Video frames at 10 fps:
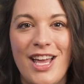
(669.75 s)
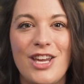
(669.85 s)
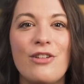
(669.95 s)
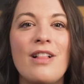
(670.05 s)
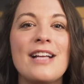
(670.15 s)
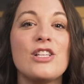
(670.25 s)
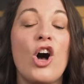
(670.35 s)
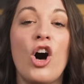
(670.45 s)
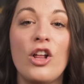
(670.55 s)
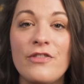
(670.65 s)
Utilize
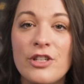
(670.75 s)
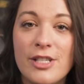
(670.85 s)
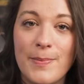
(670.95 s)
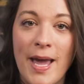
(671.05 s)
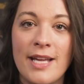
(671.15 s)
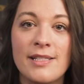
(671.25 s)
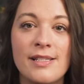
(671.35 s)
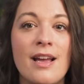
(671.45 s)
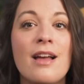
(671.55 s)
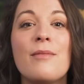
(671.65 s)
all of your
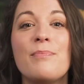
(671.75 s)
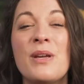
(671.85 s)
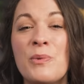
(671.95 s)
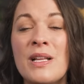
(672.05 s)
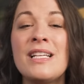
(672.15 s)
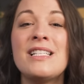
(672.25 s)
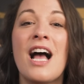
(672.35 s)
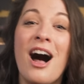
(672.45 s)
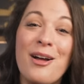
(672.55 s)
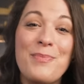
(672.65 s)
space, be willing to
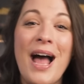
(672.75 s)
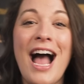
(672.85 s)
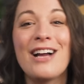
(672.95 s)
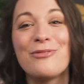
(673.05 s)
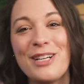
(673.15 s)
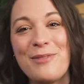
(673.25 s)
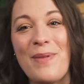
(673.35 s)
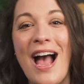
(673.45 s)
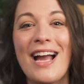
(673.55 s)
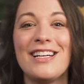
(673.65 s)
unpack,
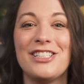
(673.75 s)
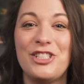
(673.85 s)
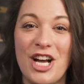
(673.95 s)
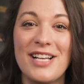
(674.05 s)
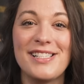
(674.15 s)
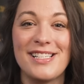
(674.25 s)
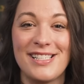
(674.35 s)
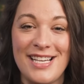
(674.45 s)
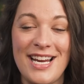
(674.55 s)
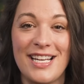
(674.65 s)
repack, and adjust
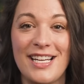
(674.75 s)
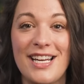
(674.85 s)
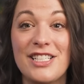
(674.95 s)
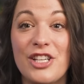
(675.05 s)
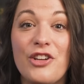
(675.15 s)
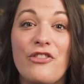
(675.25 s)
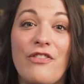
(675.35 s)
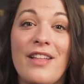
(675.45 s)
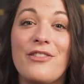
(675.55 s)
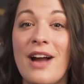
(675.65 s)
as needed until you
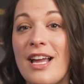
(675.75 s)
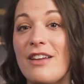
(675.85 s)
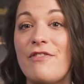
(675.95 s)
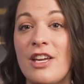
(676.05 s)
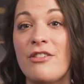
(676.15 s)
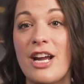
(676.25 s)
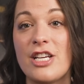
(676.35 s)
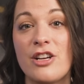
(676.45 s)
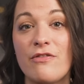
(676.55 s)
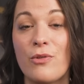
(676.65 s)
find the right
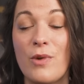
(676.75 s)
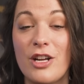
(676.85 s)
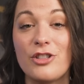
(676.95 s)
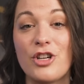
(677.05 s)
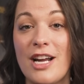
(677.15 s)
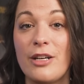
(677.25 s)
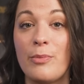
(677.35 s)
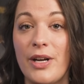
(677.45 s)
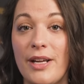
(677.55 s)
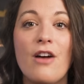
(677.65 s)
configuration for what you're trying to
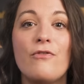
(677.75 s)
bring.